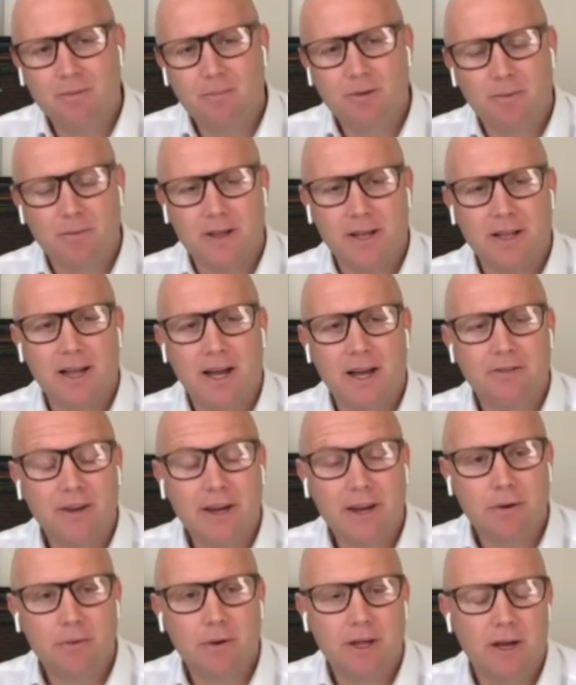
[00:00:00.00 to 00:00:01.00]
some of their
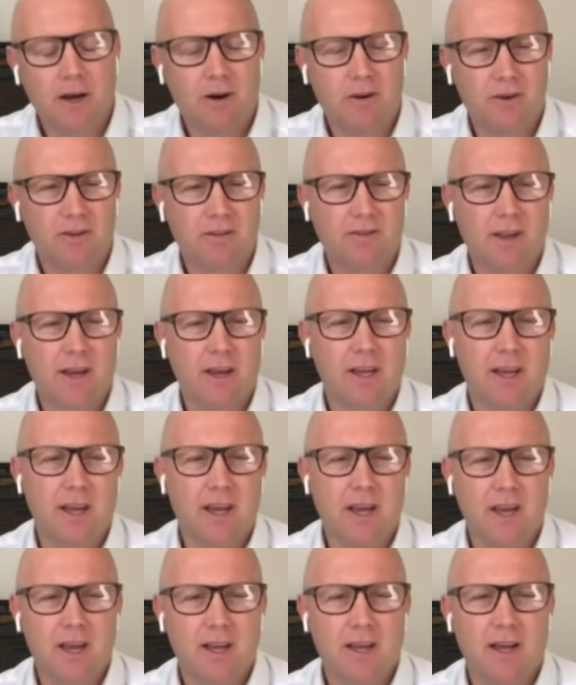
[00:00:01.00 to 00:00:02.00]
large equity holders take
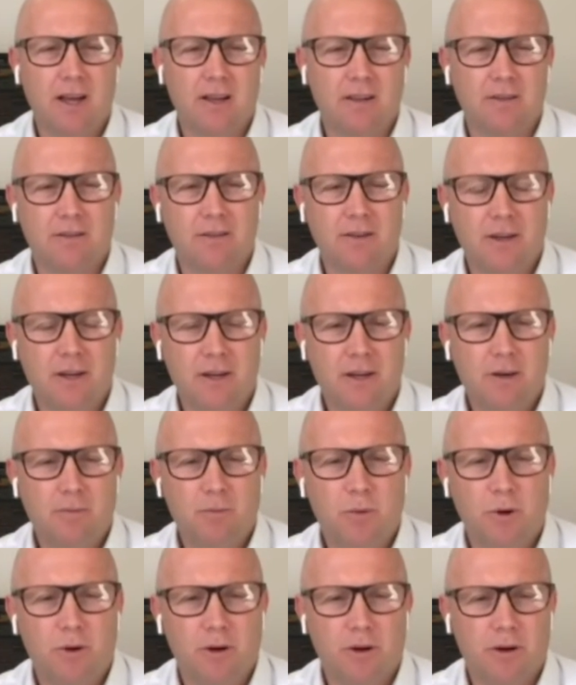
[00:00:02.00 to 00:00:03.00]
a haircut and
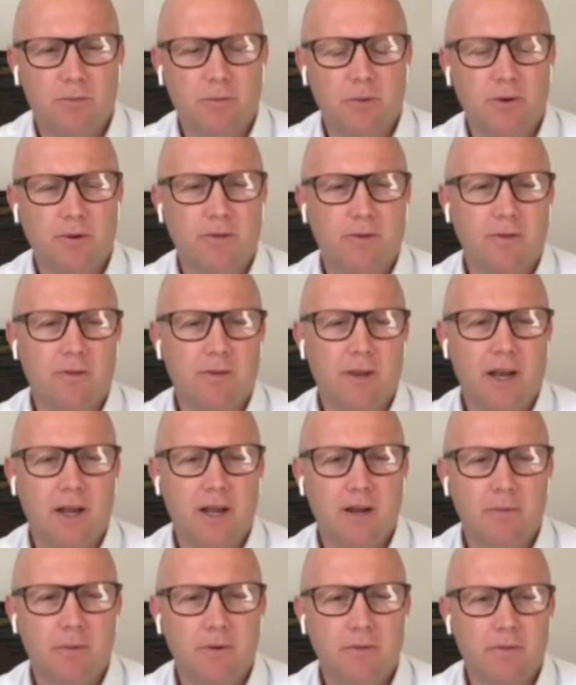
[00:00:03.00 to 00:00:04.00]
put it on a more
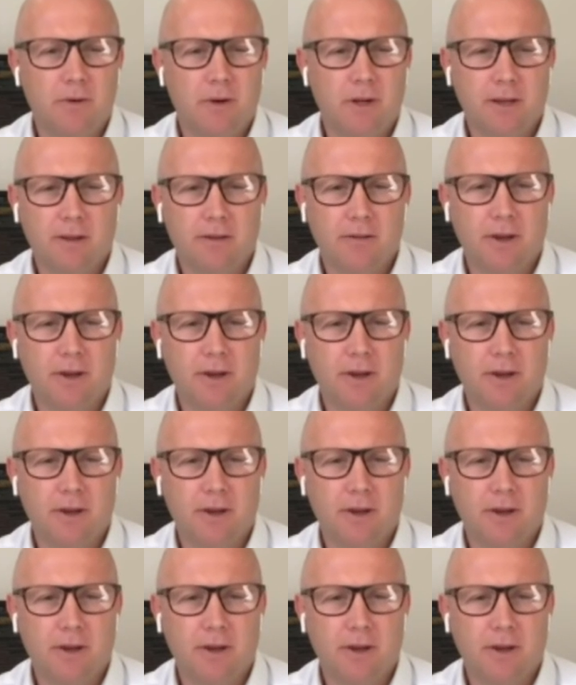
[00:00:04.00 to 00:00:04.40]
sustainable footing.